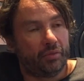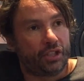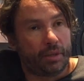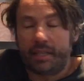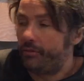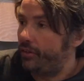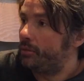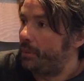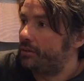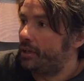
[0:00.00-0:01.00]
She'd be the
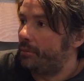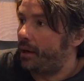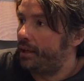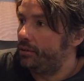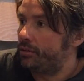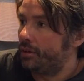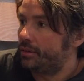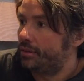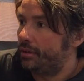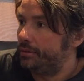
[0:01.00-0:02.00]
first person I play new
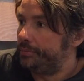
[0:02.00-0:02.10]
songs to.